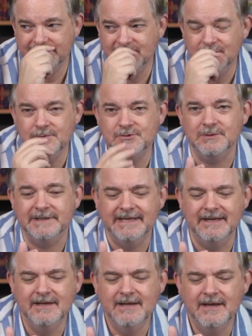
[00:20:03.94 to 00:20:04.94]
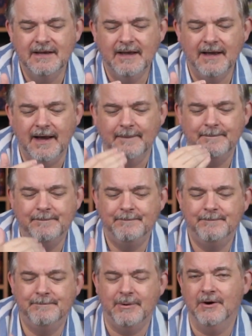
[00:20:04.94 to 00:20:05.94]
usually a
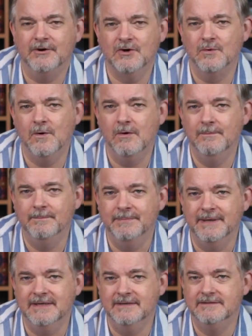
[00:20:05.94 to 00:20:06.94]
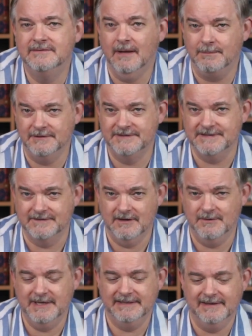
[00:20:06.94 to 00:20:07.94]
partner won't bid double
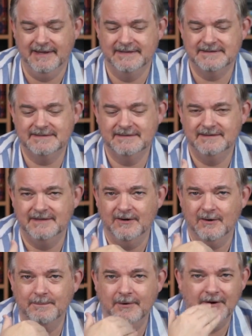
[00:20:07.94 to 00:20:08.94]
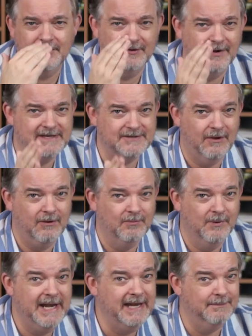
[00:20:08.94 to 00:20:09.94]
zero unless their partner has
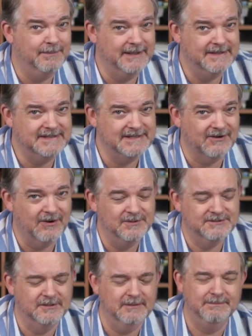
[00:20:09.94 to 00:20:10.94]
already bid zero. So